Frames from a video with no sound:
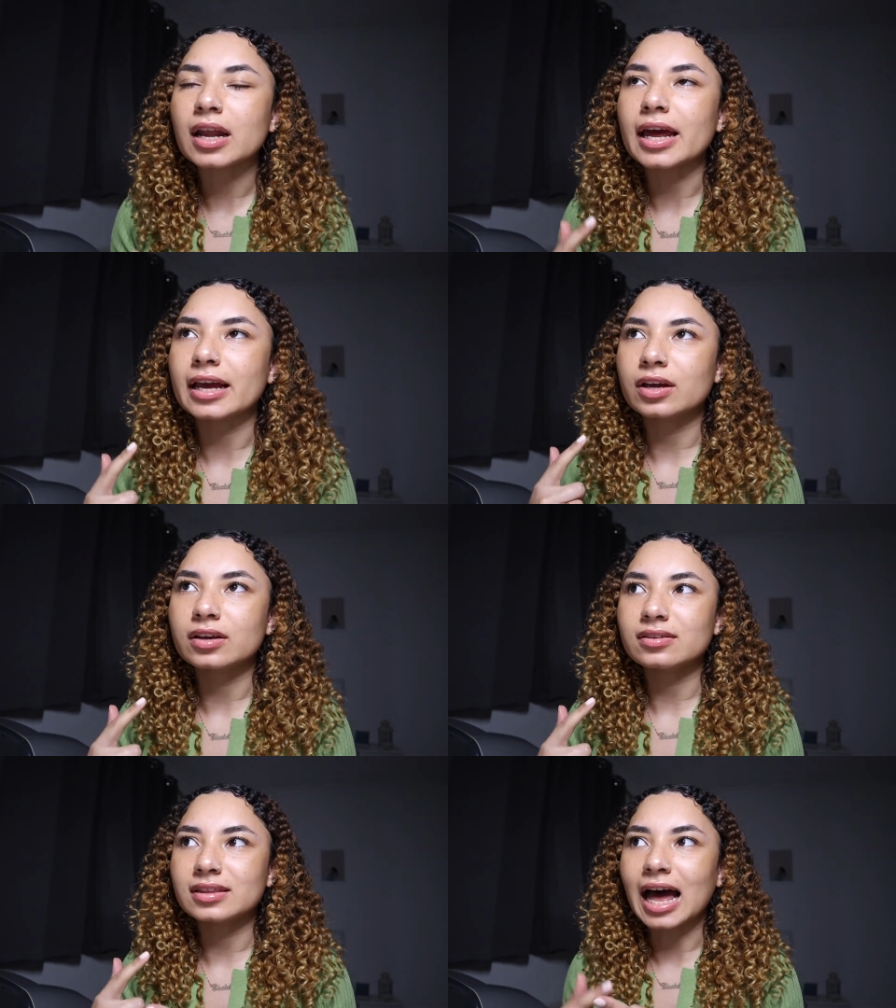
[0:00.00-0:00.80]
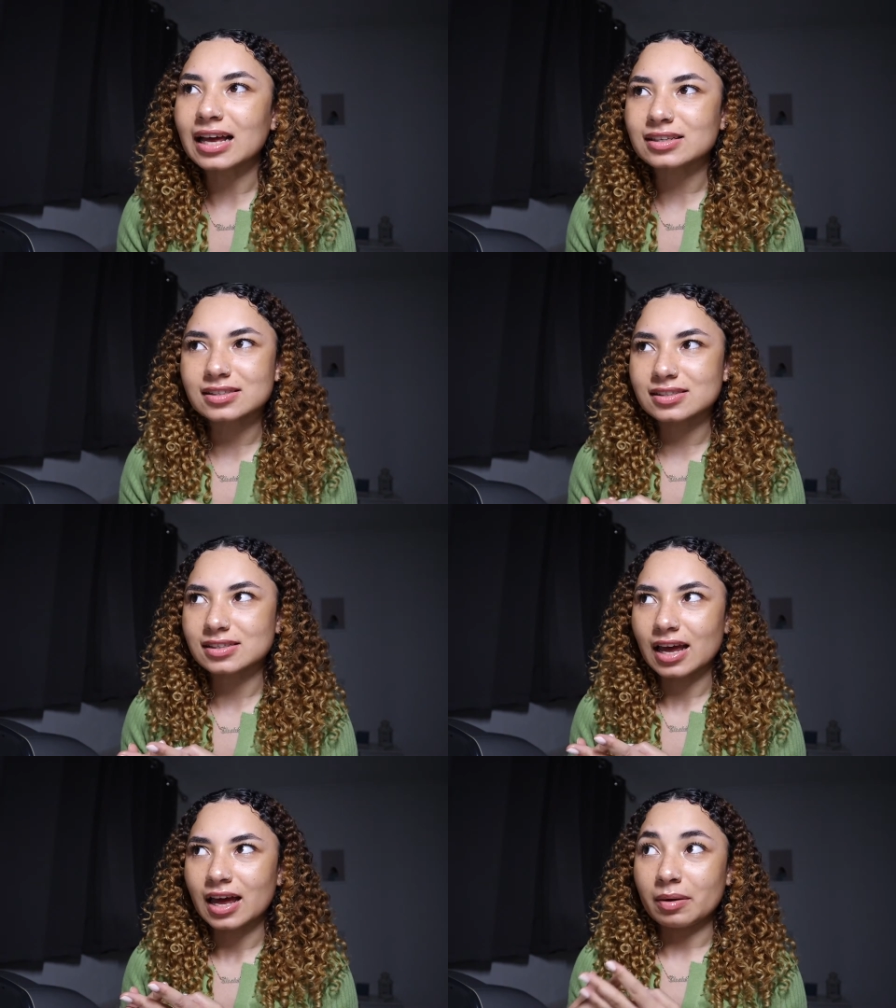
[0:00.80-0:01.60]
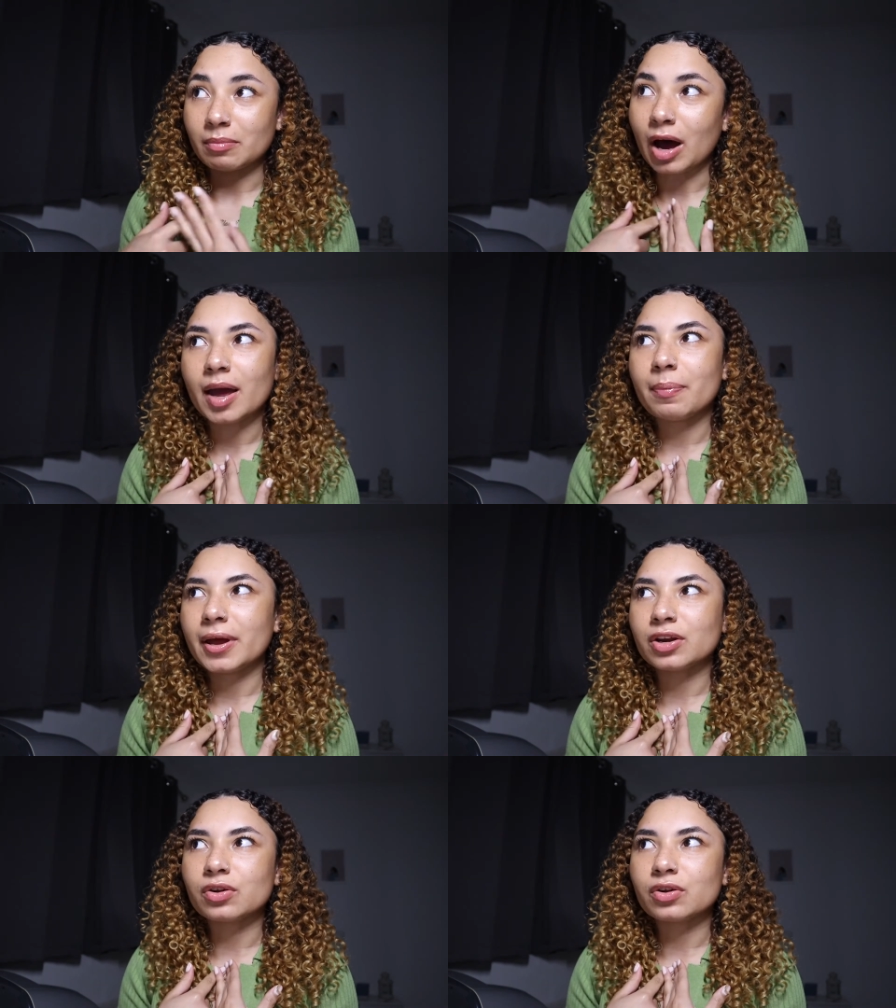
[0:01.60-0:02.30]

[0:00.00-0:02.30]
Like, that's, in my opinion,